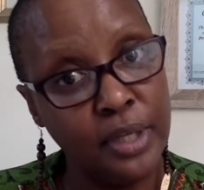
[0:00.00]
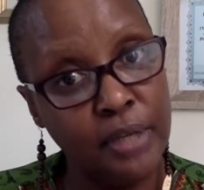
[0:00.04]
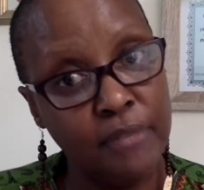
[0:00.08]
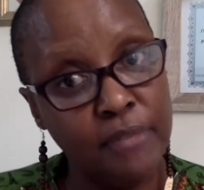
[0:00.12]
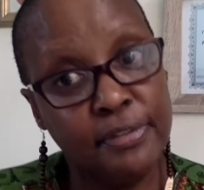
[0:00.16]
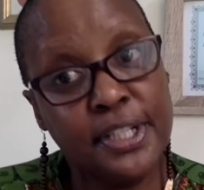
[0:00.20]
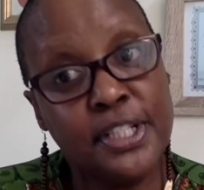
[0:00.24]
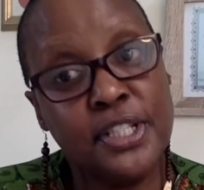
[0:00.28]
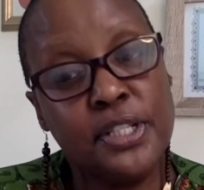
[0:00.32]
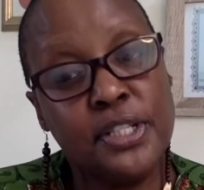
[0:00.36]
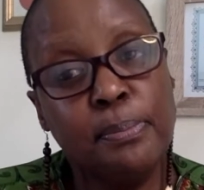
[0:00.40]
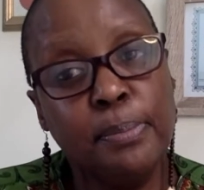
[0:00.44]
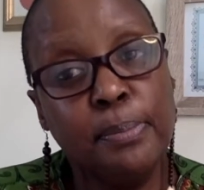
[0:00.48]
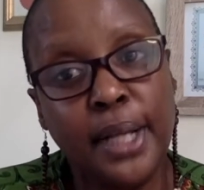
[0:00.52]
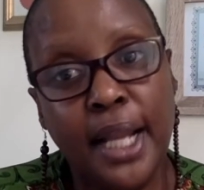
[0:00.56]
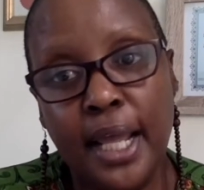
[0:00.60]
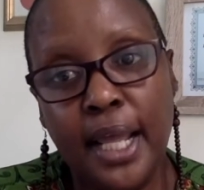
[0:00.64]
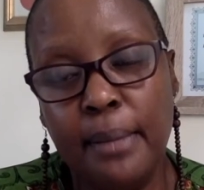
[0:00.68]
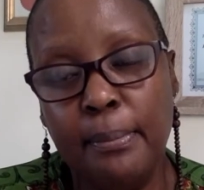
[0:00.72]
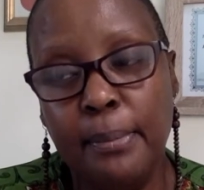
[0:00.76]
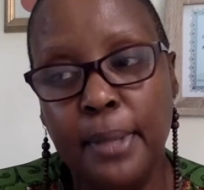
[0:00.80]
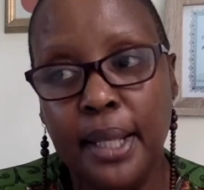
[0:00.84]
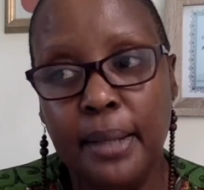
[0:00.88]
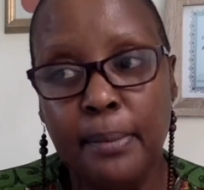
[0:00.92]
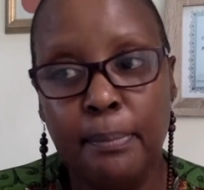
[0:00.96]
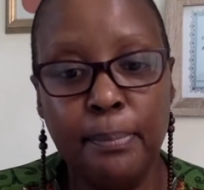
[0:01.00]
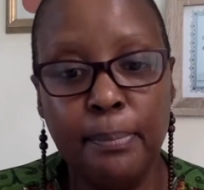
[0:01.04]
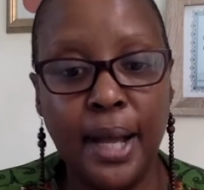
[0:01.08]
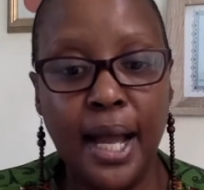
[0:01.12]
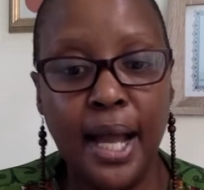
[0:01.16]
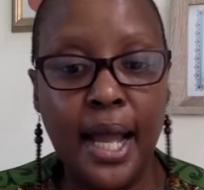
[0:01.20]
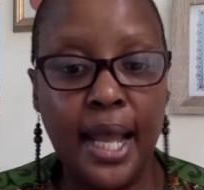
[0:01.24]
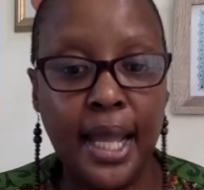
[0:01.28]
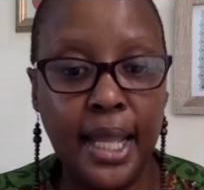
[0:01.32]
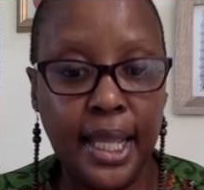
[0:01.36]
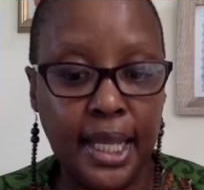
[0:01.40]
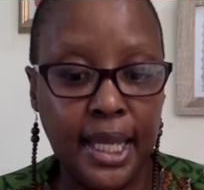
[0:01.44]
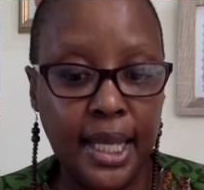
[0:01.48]
Victim blaming
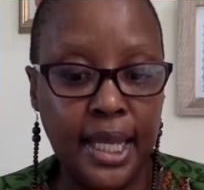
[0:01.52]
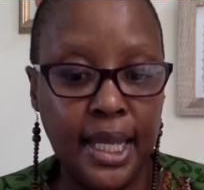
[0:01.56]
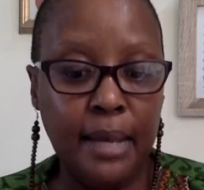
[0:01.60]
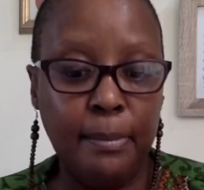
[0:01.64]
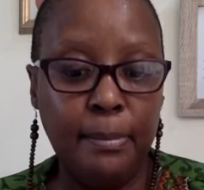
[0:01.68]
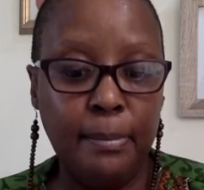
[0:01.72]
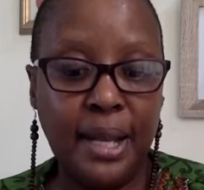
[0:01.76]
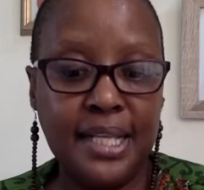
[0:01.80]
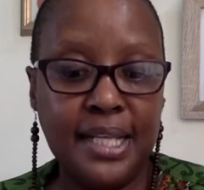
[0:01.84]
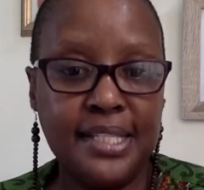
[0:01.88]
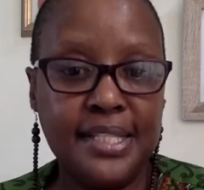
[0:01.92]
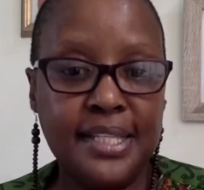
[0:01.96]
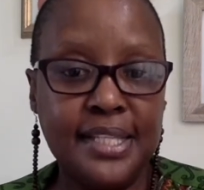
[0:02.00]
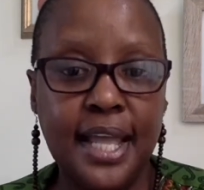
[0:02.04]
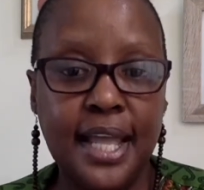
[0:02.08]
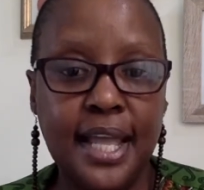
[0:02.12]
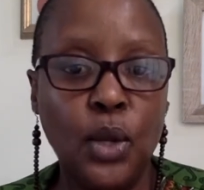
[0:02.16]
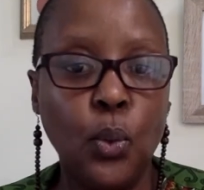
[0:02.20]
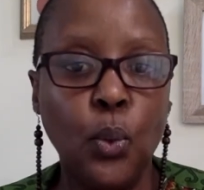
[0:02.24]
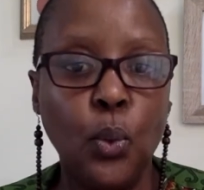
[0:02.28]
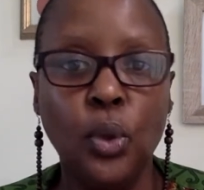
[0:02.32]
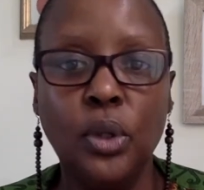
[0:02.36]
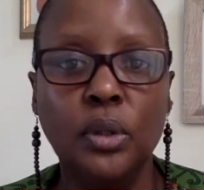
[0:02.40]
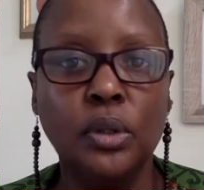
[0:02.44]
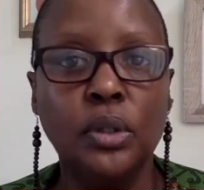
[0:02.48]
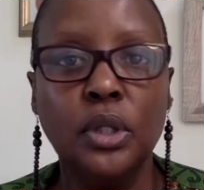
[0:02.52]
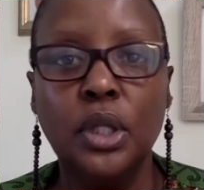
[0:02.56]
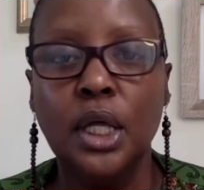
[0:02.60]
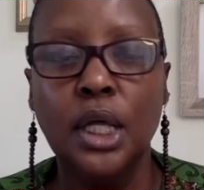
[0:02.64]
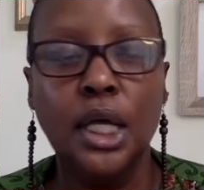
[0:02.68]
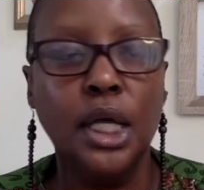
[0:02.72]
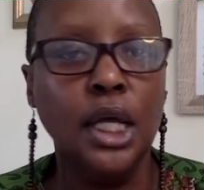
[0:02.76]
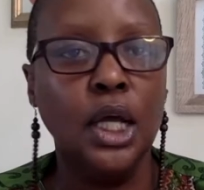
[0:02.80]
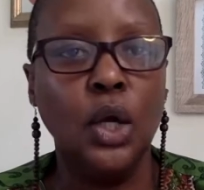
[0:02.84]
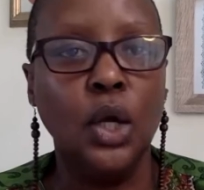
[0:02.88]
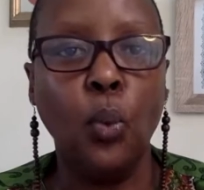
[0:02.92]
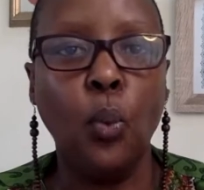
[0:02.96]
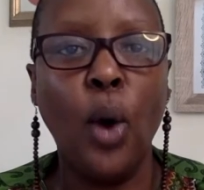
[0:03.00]
by, by saying, well,
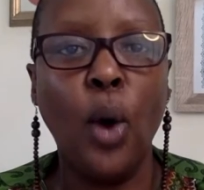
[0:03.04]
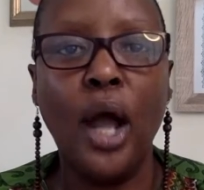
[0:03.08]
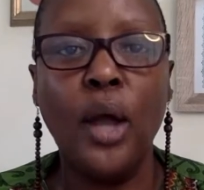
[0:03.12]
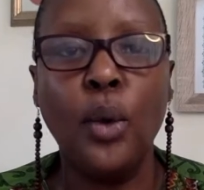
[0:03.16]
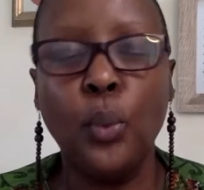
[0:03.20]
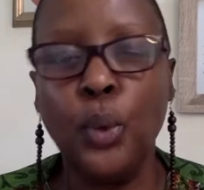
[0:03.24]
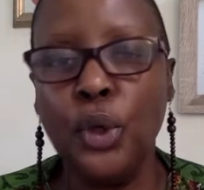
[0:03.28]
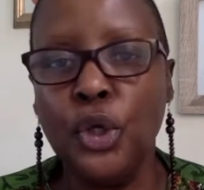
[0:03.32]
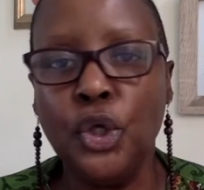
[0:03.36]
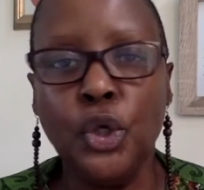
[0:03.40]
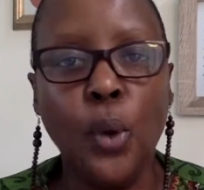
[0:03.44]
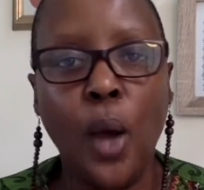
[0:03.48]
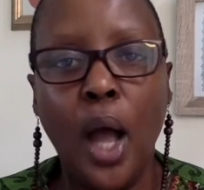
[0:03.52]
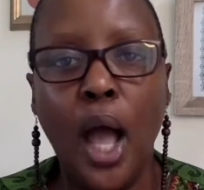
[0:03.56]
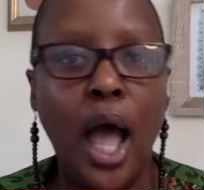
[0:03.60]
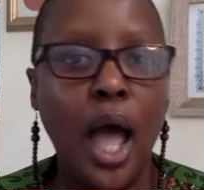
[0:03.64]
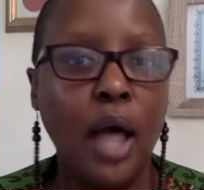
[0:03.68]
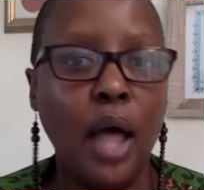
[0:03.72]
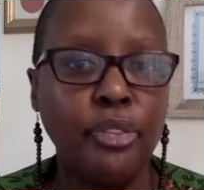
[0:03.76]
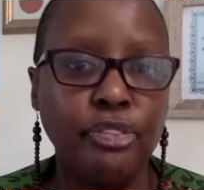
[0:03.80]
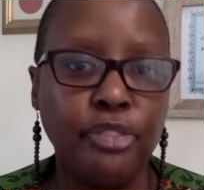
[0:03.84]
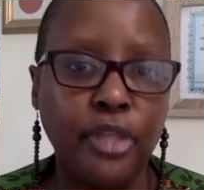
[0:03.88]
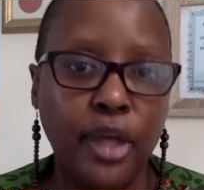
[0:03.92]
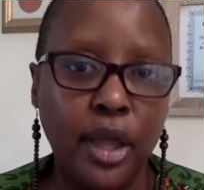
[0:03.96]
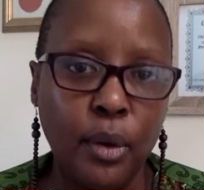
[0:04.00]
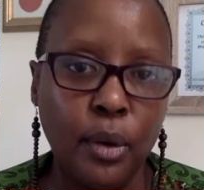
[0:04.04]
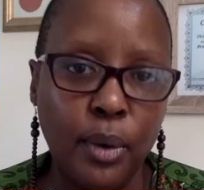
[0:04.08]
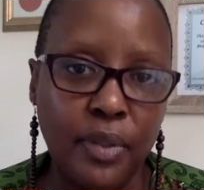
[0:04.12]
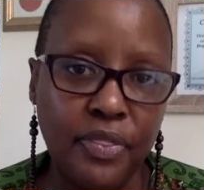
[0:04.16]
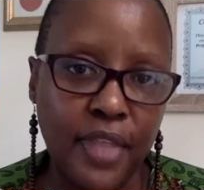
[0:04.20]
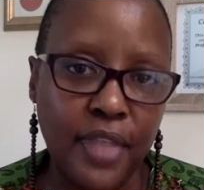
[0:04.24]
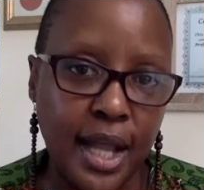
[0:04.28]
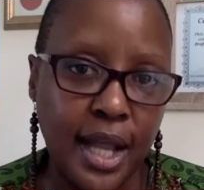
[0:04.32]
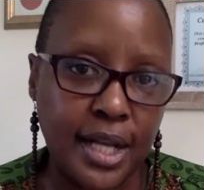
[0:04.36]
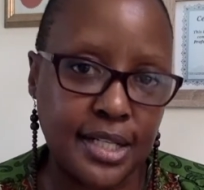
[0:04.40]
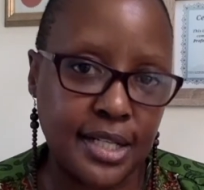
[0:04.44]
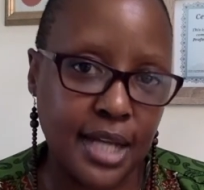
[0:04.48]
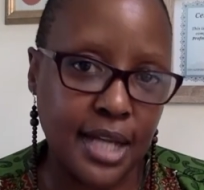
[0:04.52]
why were you out there at
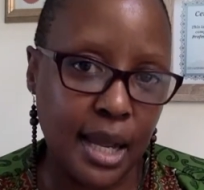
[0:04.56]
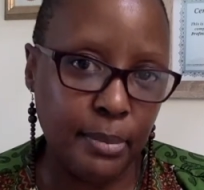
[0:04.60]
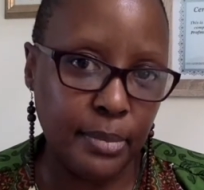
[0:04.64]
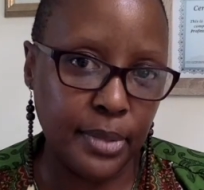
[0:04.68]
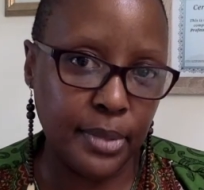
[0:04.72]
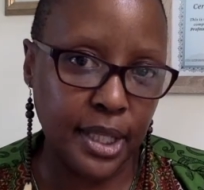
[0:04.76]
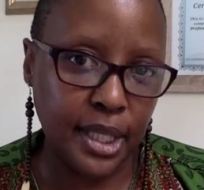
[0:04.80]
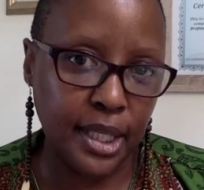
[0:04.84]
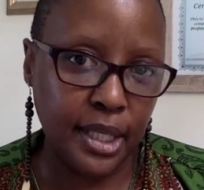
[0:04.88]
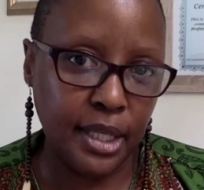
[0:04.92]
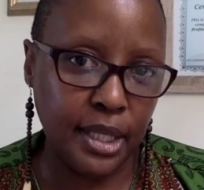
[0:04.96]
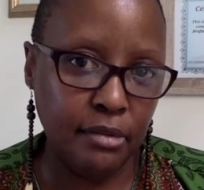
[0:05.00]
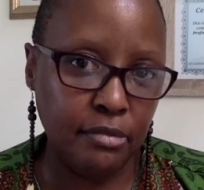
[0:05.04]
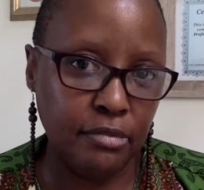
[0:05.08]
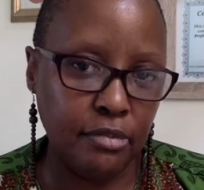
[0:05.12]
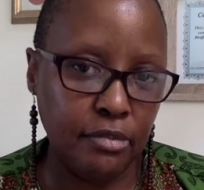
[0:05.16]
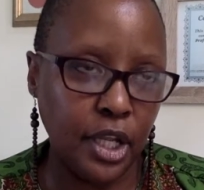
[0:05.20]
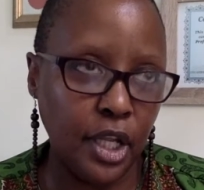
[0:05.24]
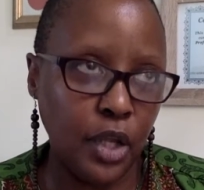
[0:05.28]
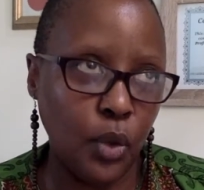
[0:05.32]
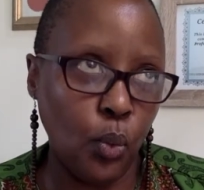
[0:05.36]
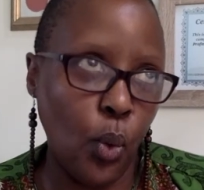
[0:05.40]
that time of the evening?